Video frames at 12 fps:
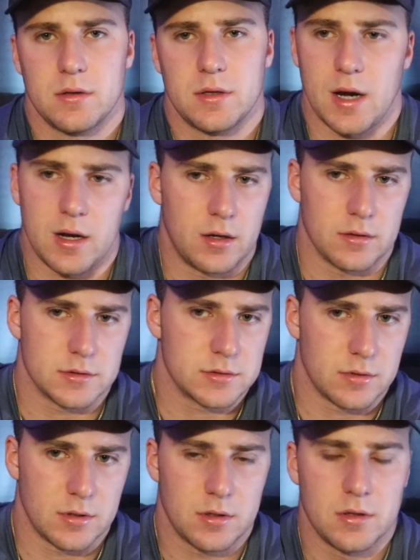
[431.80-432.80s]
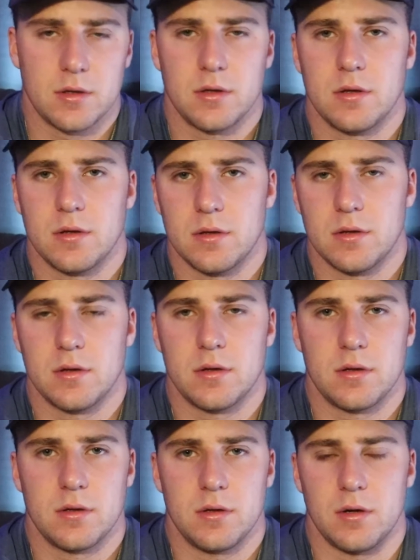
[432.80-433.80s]
Get out of here, little squirt.
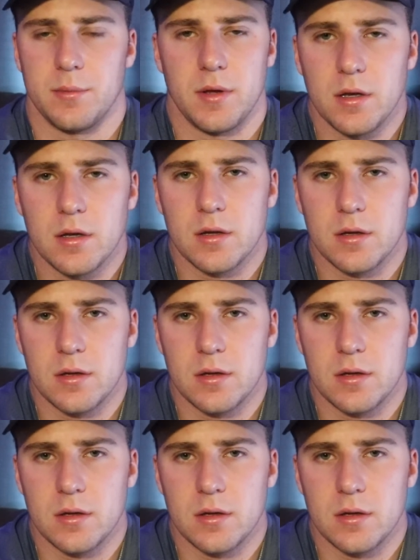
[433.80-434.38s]
You know what I mean?